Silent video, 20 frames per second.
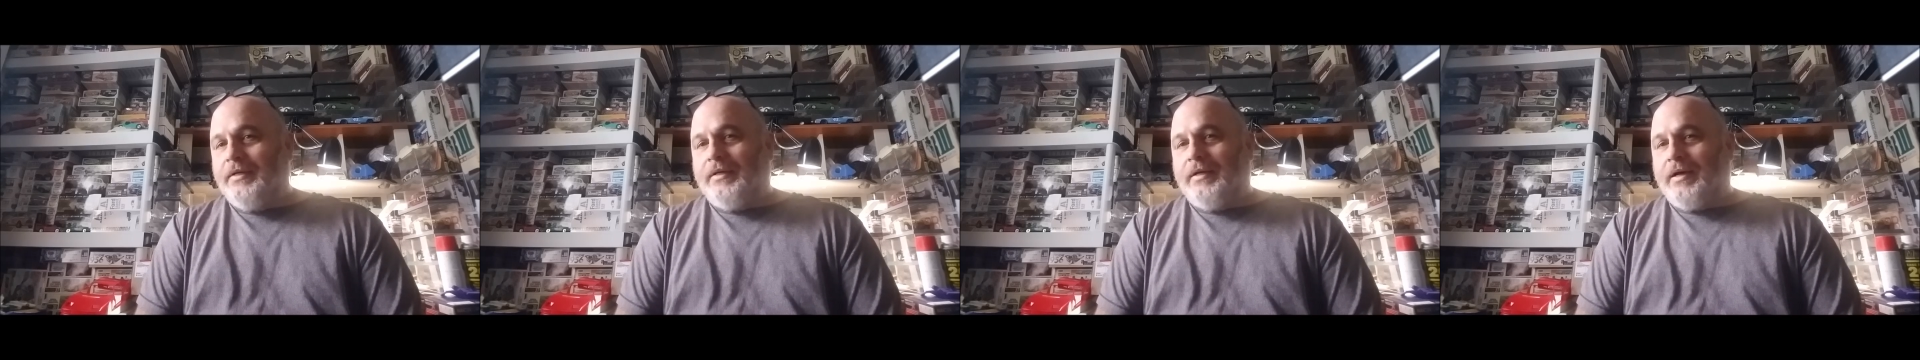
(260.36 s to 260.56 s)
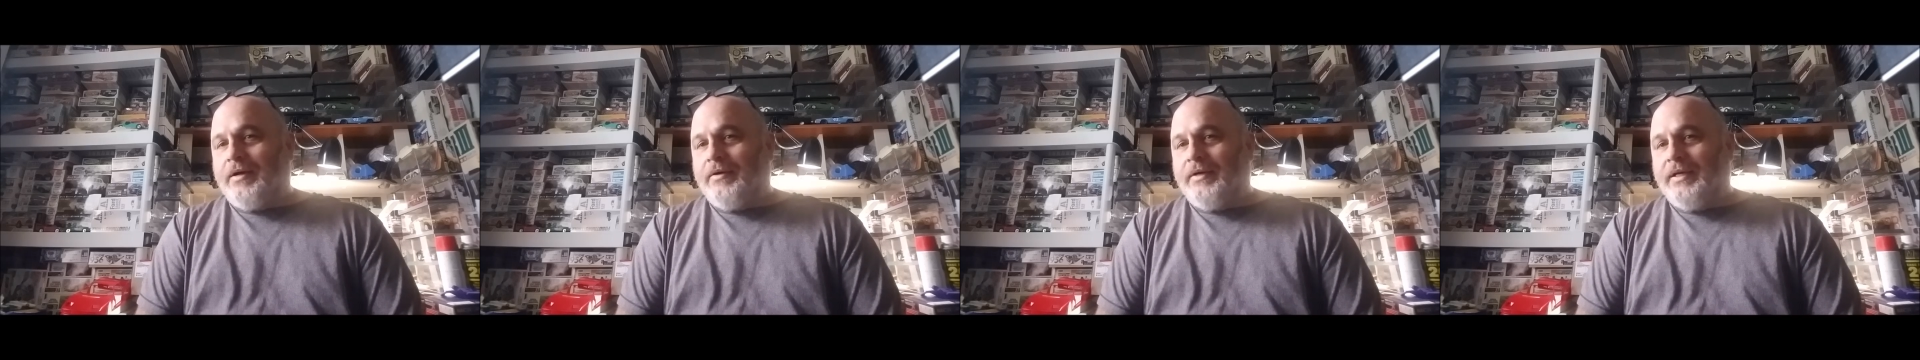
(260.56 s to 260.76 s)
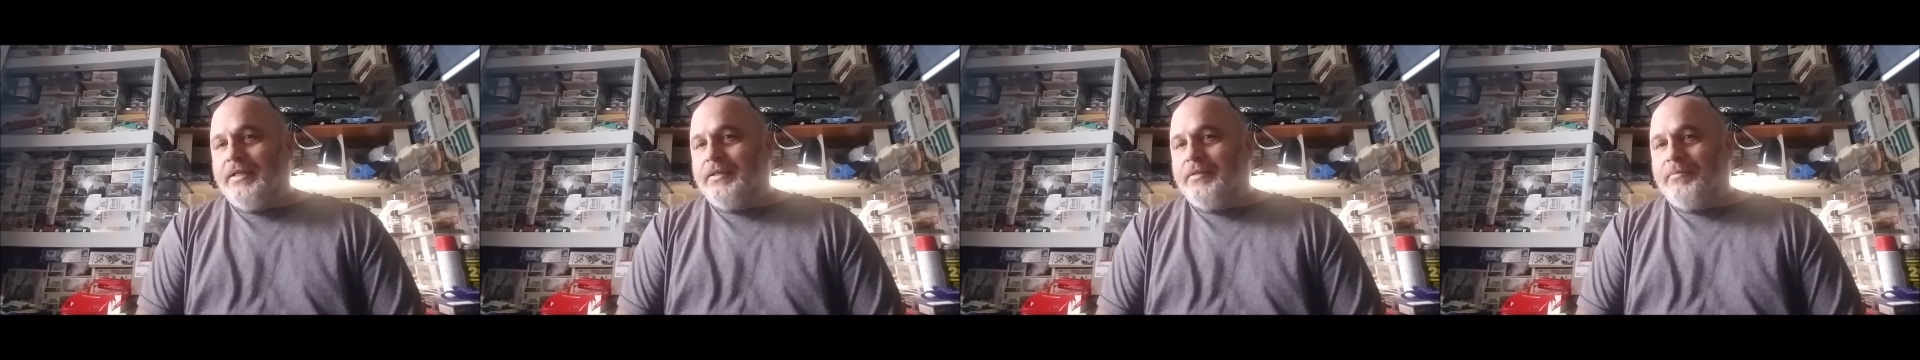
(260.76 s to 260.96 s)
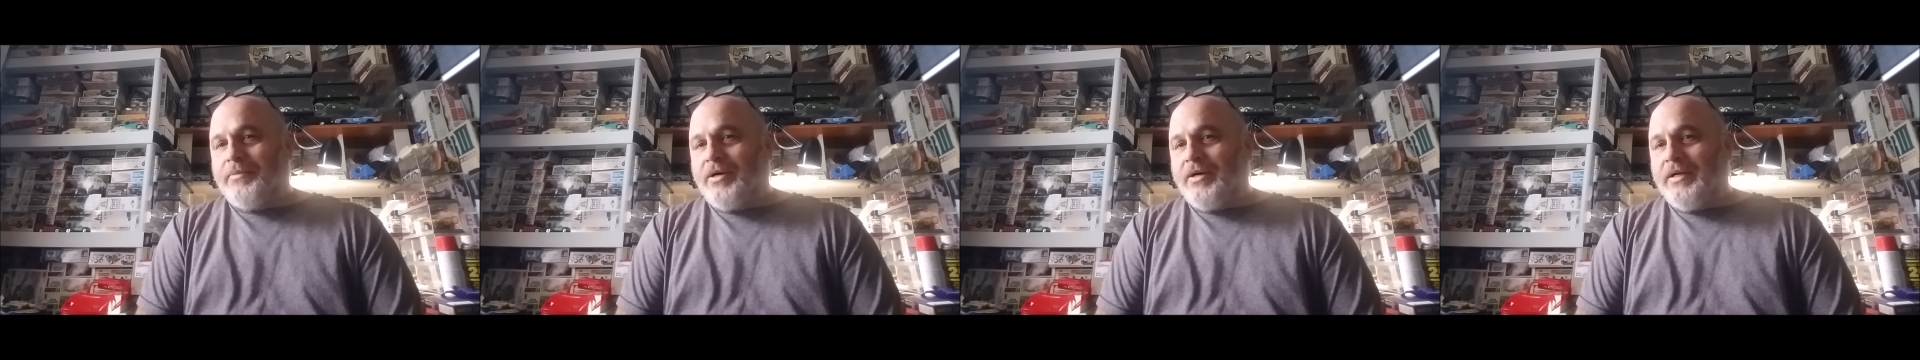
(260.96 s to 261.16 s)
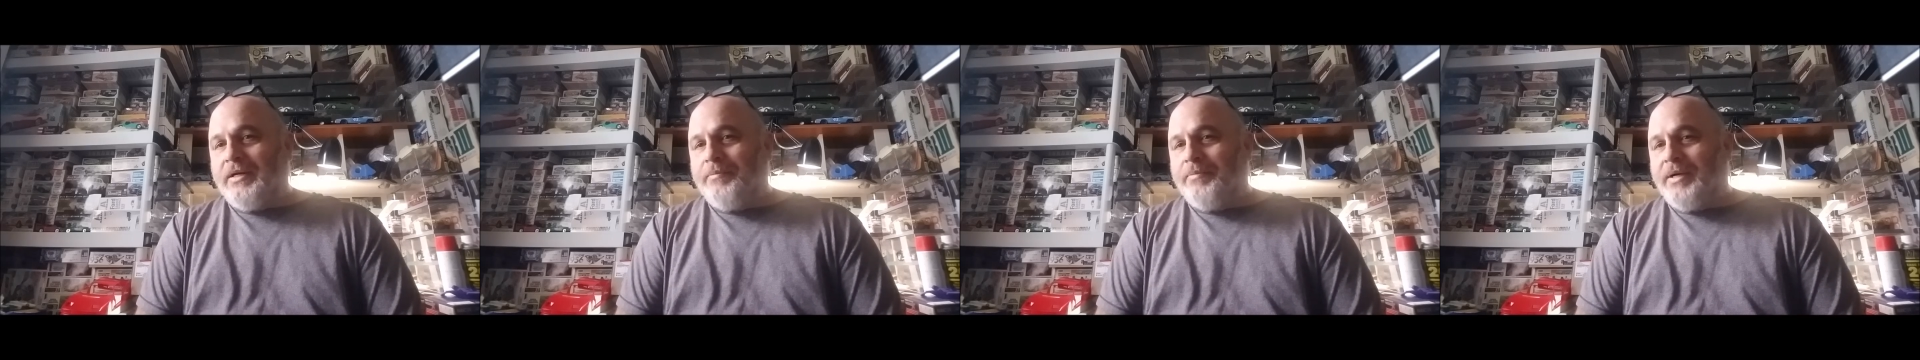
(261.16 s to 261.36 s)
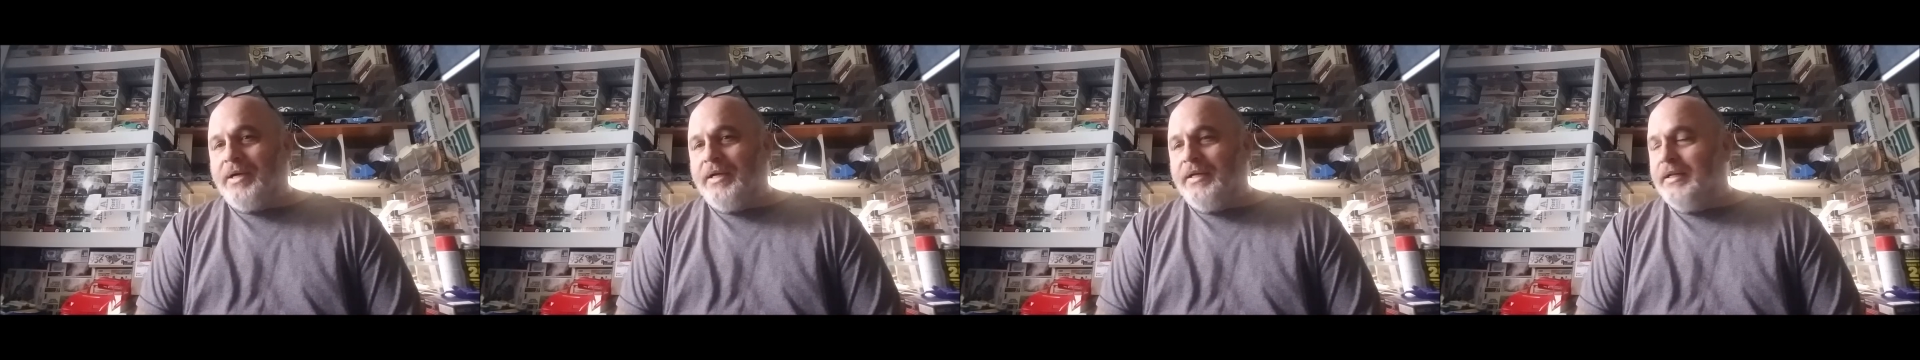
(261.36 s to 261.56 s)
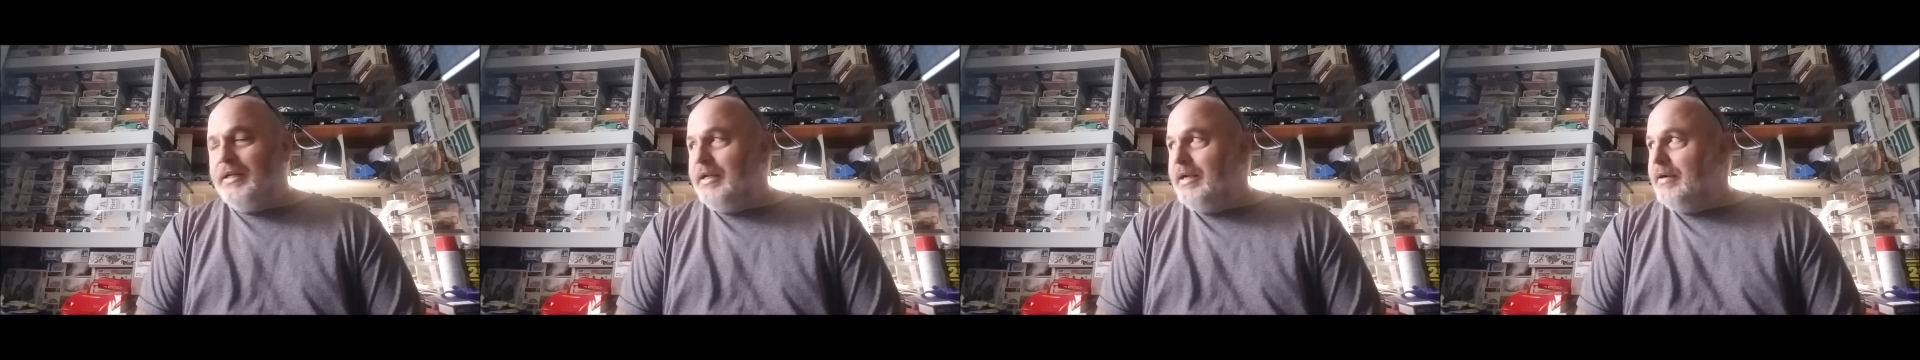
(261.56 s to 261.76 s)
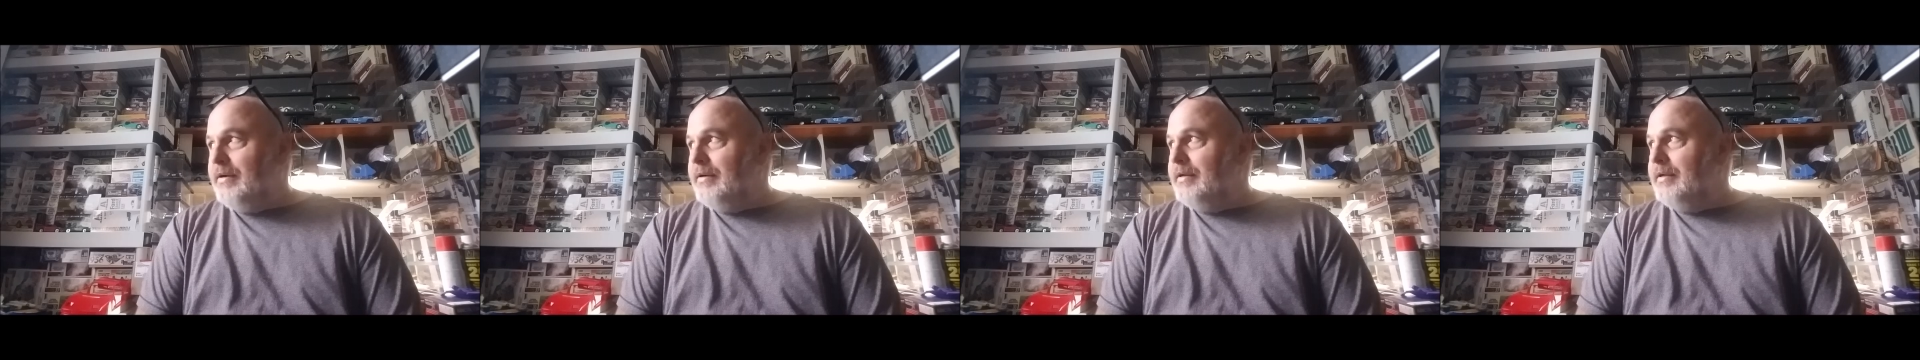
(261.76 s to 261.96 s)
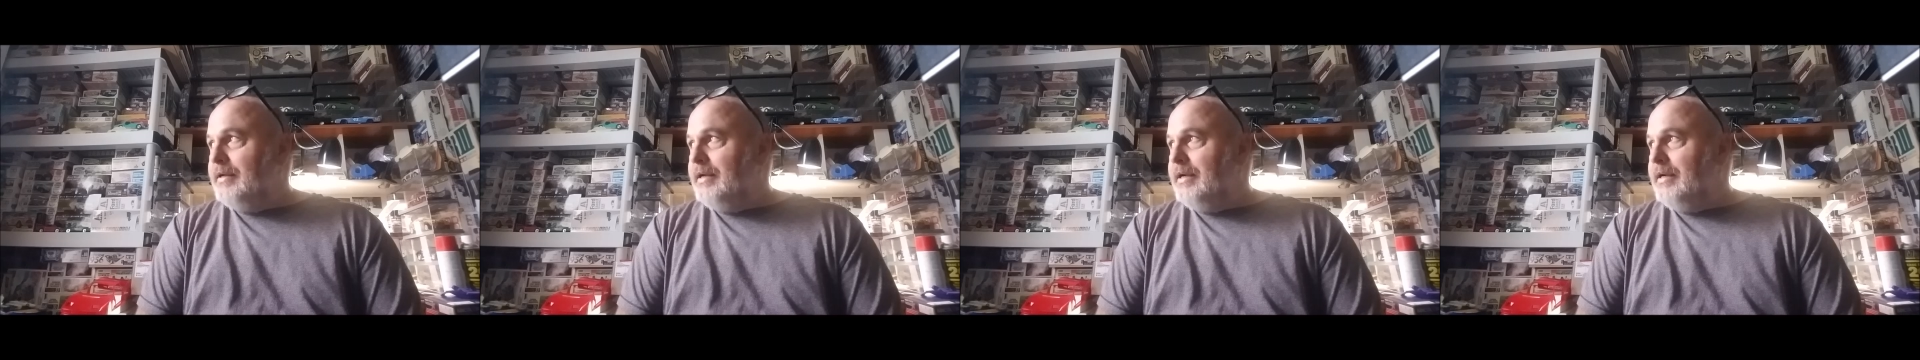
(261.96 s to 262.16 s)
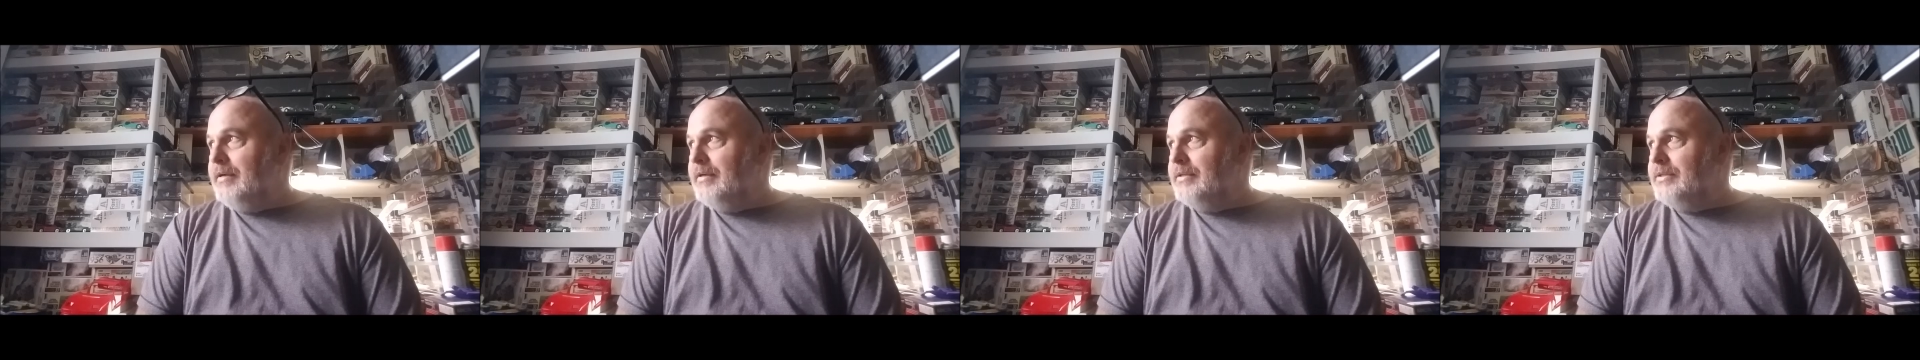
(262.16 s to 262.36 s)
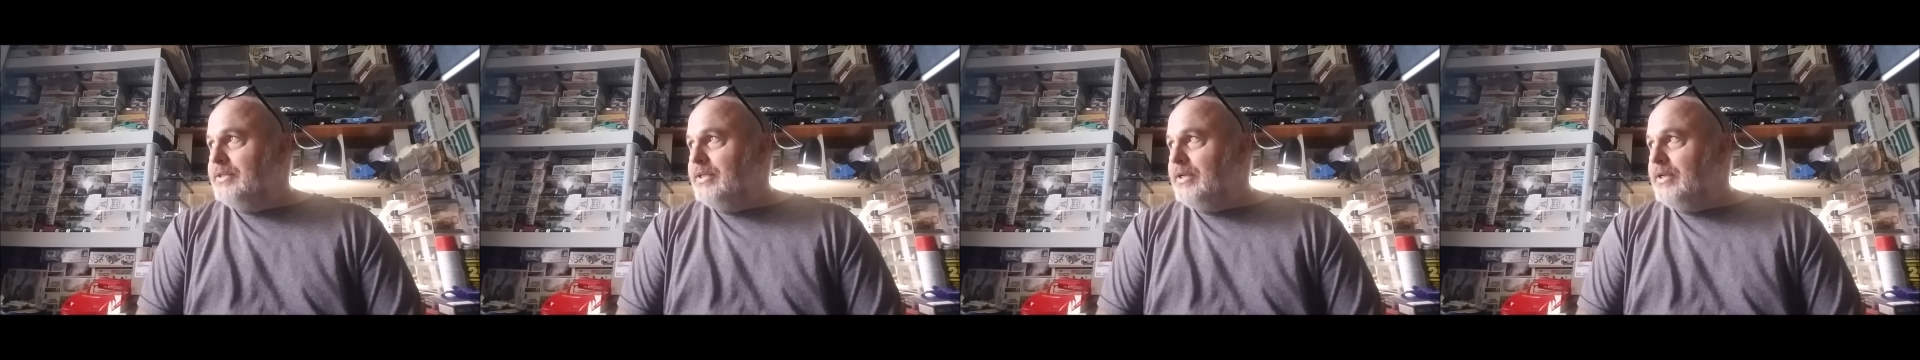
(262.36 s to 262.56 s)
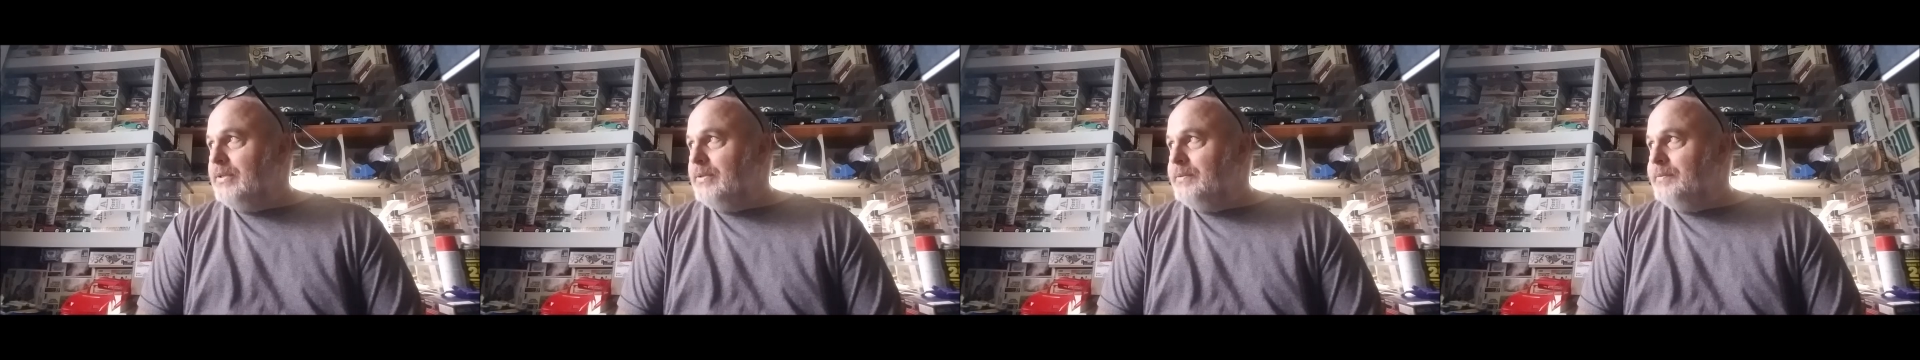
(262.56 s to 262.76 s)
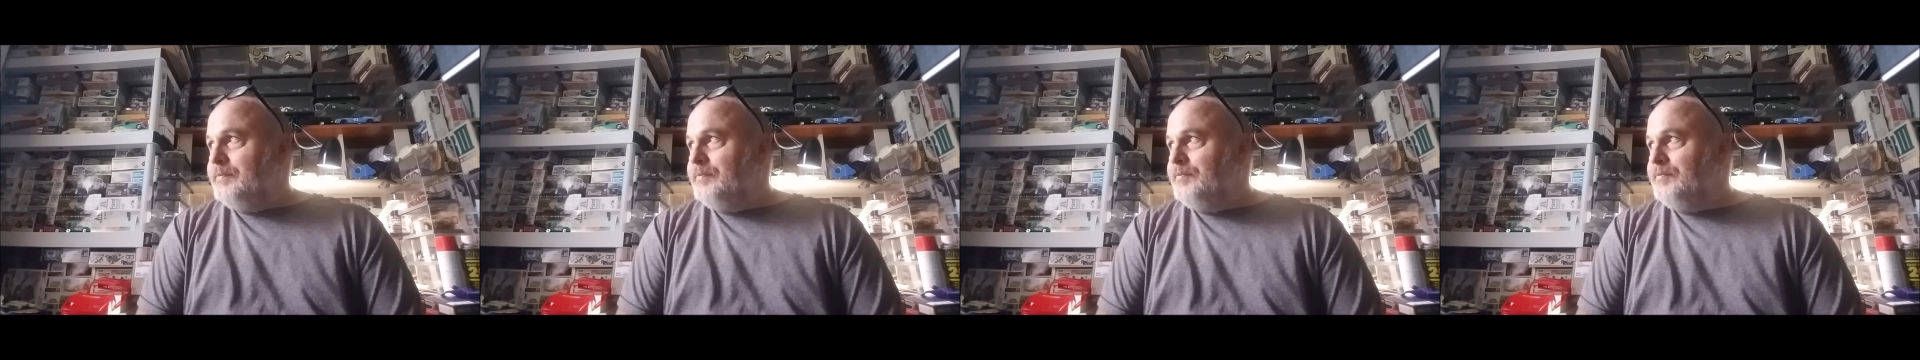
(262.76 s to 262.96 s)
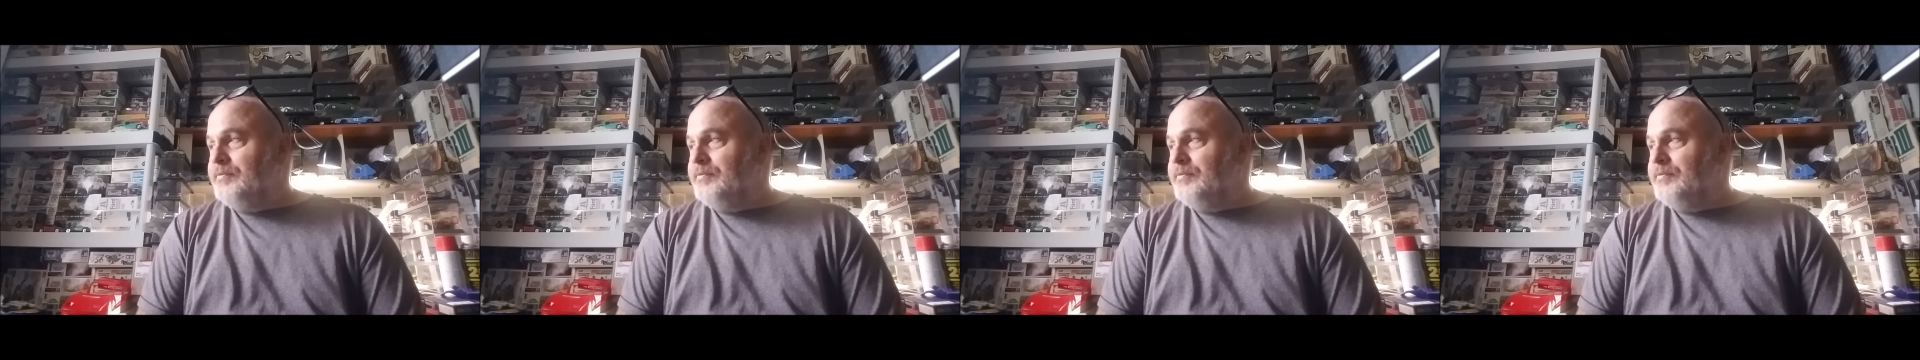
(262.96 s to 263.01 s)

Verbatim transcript: I'll get the body painted here in a day or so,